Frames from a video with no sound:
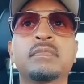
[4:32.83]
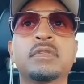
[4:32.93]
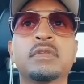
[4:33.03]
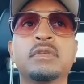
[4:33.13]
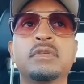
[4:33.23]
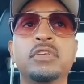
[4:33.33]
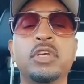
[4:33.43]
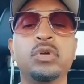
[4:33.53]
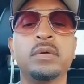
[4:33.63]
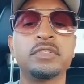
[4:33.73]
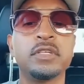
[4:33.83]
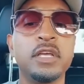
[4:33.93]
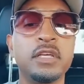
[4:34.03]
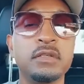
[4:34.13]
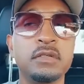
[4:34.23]
Get what I'm saying?
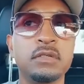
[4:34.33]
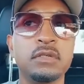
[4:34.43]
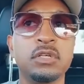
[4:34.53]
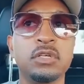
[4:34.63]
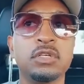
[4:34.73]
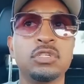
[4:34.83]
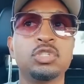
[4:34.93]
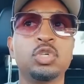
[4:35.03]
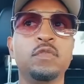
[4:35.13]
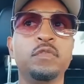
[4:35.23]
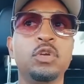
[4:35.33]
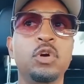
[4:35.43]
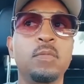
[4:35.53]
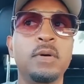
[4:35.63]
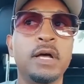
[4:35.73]
So if we go
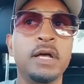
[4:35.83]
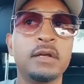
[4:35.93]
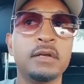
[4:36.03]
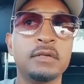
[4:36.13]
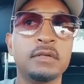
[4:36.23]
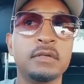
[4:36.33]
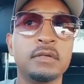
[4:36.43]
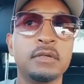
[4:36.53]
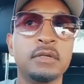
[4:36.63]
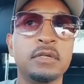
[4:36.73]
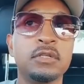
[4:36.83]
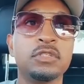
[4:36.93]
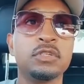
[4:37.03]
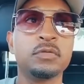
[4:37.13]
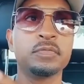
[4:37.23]
back to the
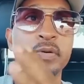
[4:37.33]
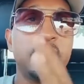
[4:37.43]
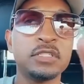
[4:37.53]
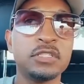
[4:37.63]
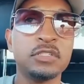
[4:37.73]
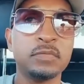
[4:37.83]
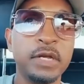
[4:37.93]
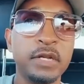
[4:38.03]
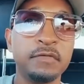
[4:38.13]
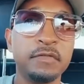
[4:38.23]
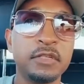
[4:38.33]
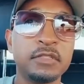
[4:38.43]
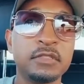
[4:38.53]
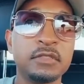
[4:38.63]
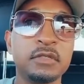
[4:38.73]
process to manifest.
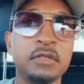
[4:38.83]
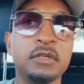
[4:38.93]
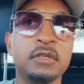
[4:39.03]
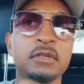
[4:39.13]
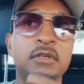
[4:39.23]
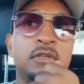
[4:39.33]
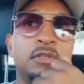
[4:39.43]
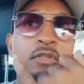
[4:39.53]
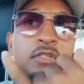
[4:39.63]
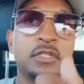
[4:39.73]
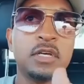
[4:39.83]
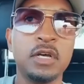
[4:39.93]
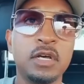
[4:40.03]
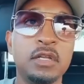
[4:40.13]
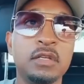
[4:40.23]
You decide,
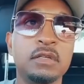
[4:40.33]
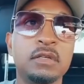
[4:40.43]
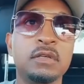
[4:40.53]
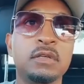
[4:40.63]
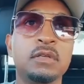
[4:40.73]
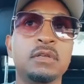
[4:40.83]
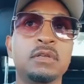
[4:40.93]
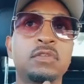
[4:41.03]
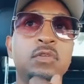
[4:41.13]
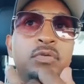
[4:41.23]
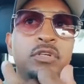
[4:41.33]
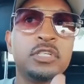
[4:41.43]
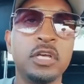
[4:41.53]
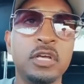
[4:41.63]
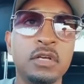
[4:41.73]
you
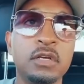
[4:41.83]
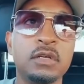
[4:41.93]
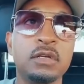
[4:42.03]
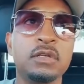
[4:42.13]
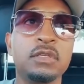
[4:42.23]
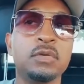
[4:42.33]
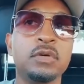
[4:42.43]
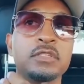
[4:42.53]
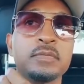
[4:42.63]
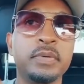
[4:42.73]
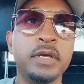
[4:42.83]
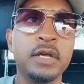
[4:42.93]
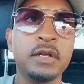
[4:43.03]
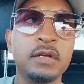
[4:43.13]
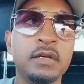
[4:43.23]
project, you expect,
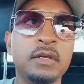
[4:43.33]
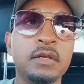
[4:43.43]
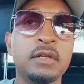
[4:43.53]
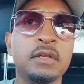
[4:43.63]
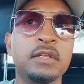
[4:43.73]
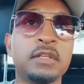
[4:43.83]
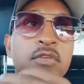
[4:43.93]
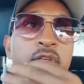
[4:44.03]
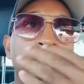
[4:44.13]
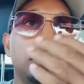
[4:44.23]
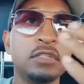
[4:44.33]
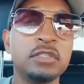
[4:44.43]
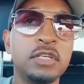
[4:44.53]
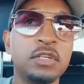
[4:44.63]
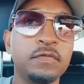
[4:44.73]
and then you get into the state of
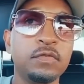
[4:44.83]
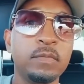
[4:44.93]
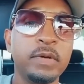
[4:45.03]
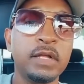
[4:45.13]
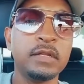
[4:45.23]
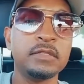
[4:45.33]
normality.